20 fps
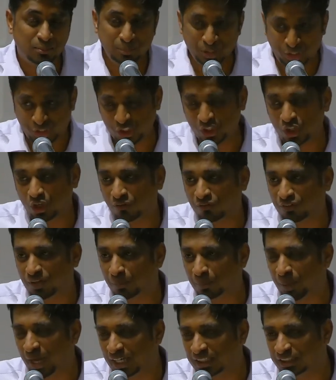The mission
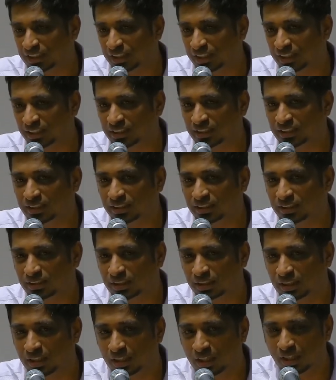of Compassion
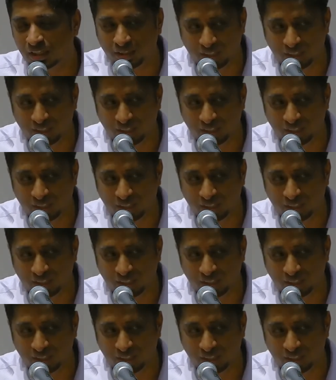is